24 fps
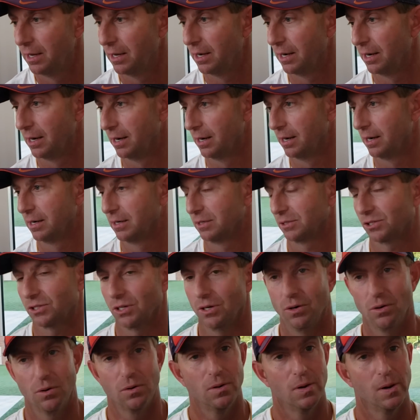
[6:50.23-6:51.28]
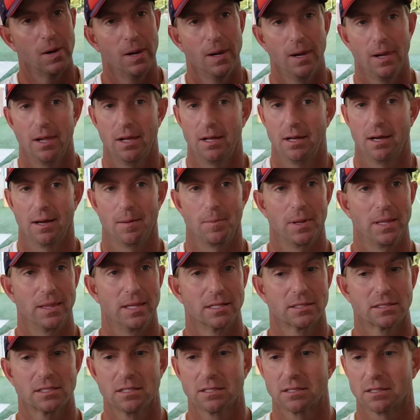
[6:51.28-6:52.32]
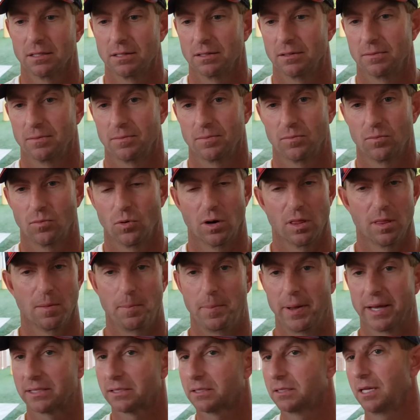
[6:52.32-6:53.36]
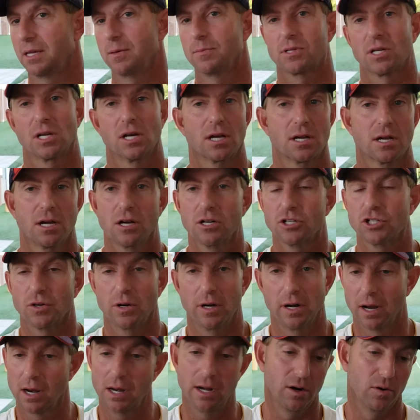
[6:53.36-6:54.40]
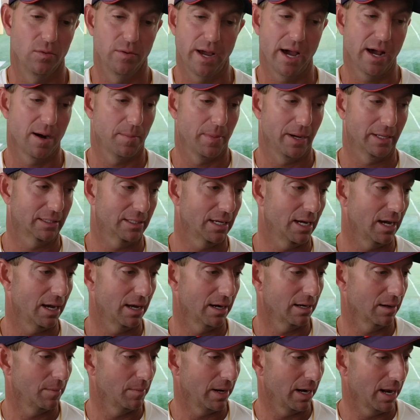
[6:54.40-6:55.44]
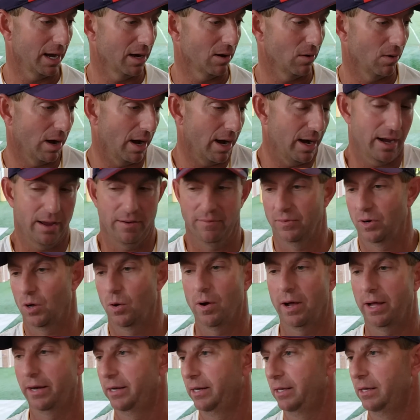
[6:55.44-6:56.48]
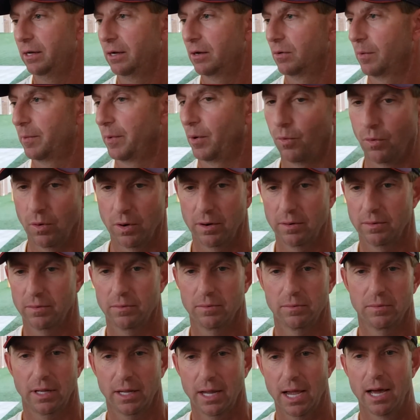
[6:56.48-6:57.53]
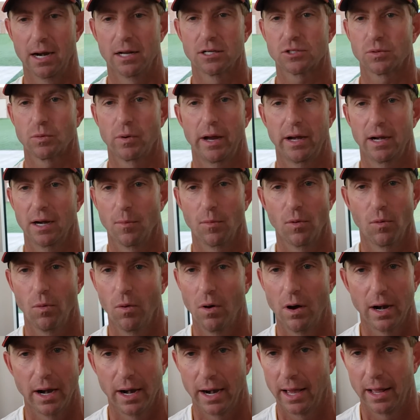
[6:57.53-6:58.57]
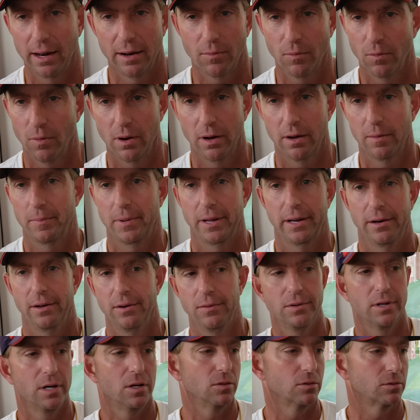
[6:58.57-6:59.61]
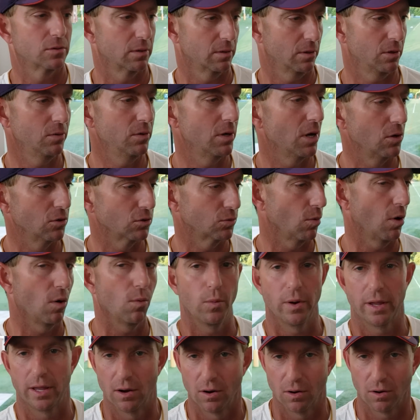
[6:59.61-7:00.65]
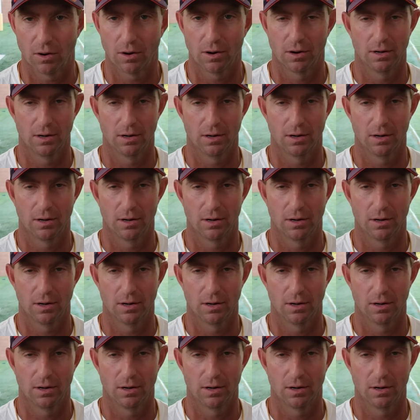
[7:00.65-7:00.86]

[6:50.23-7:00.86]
Uh, so, I mean, this is a, one of the best teams in the country, and there ain't no doubt about that. I mean, I don't, I have no idea. I mean, we're they got us ranked number one, and I, I mean, who knows, who knows what we are?